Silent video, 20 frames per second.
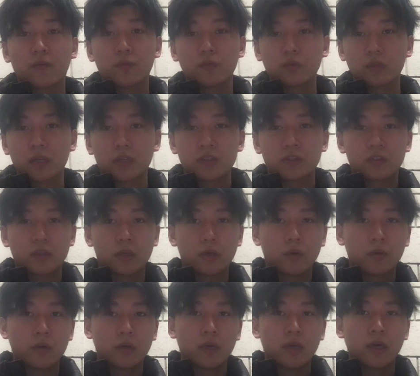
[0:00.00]
food is
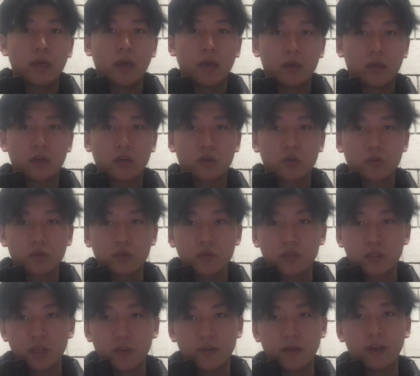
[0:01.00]
still
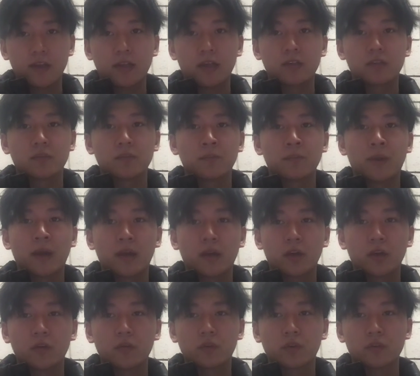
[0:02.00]
inconclusive, it is a matter
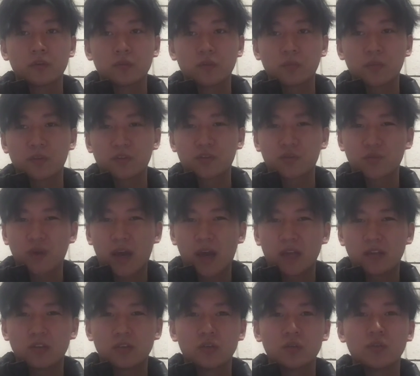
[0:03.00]
of consumers'
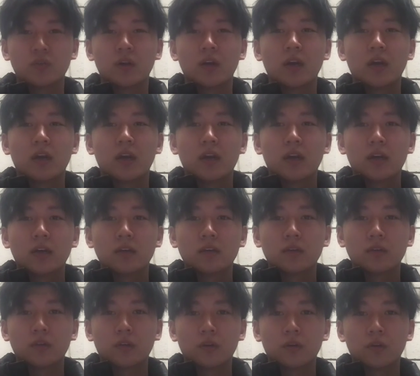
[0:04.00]
right to,
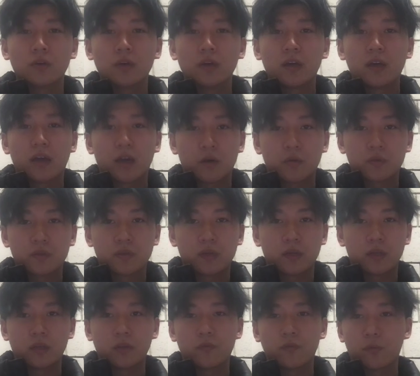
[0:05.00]
health
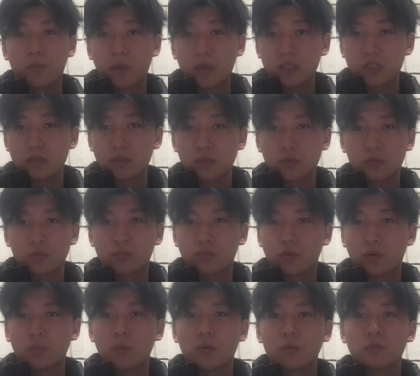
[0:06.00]
and information to
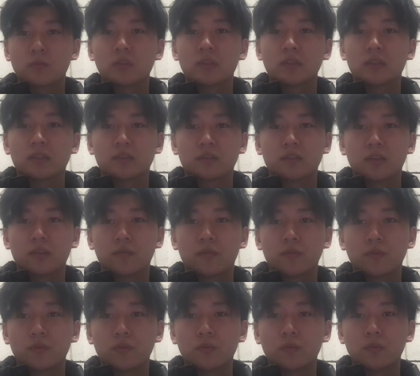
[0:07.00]
promote genetically
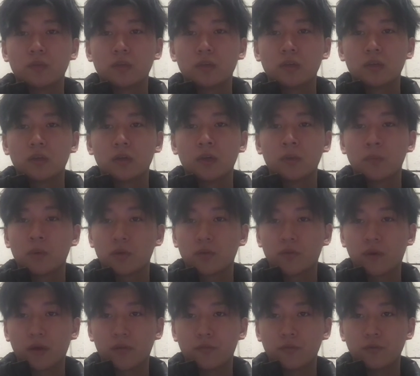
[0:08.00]

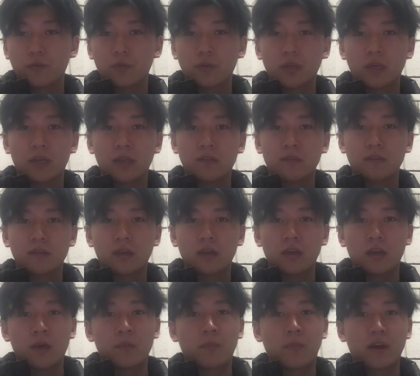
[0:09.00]
modified food in the
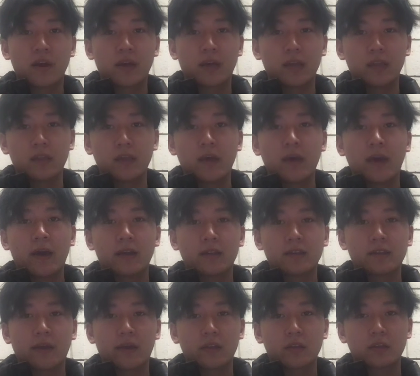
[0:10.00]
market and
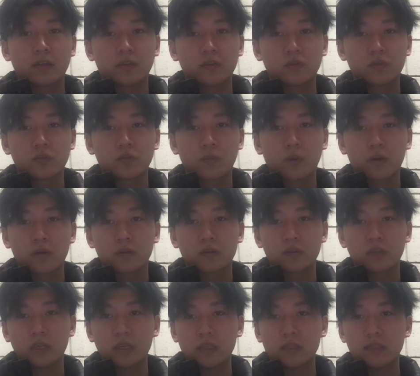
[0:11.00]
let consumers
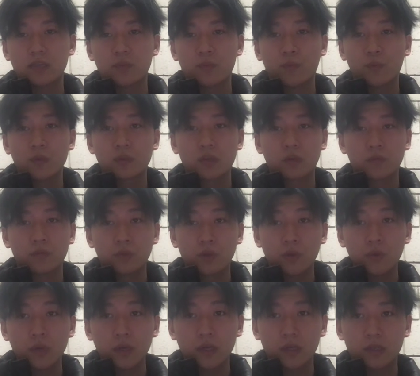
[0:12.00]
eat them without
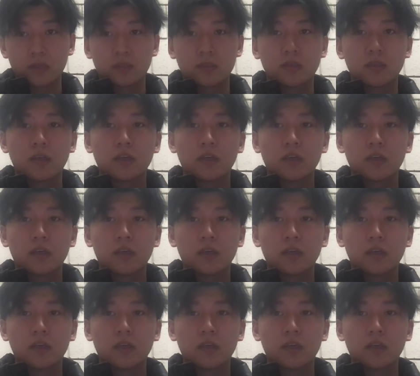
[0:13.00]
knowing it.